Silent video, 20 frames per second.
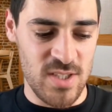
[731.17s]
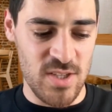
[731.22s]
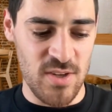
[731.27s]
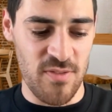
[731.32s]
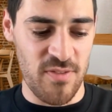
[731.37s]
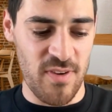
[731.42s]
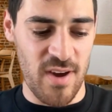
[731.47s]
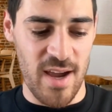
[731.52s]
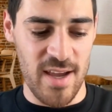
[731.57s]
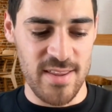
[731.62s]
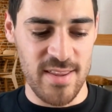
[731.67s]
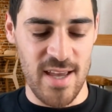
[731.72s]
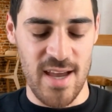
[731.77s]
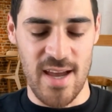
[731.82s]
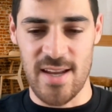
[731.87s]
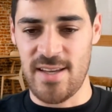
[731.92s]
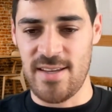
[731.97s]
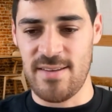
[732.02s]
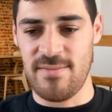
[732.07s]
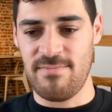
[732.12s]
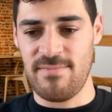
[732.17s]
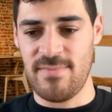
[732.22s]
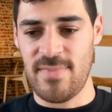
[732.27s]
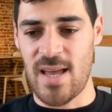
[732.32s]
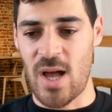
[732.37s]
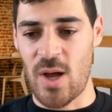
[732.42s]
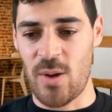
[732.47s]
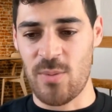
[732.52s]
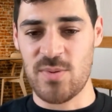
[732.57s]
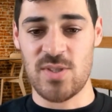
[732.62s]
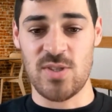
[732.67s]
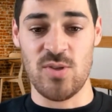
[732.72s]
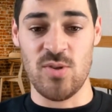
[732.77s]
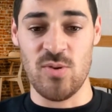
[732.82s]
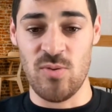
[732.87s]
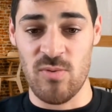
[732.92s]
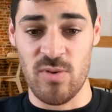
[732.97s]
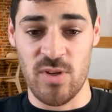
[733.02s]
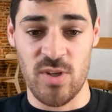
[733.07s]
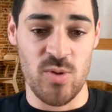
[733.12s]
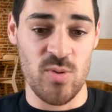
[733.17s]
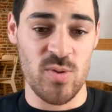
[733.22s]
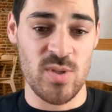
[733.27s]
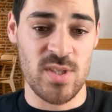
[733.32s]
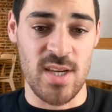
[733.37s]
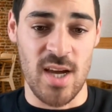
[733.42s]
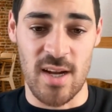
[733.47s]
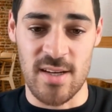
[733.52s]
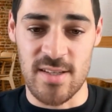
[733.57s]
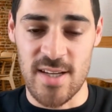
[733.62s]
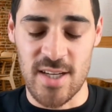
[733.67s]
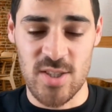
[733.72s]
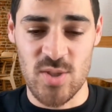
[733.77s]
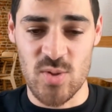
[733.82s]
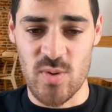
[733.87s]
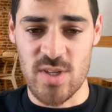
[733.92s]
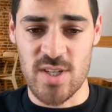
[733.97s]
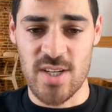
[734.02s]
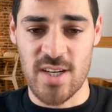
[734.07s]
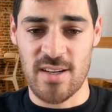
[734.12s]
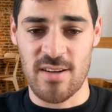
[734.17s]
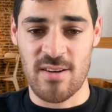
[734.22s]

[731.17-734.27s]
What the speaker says: Do you find that it helps you reduce context switching at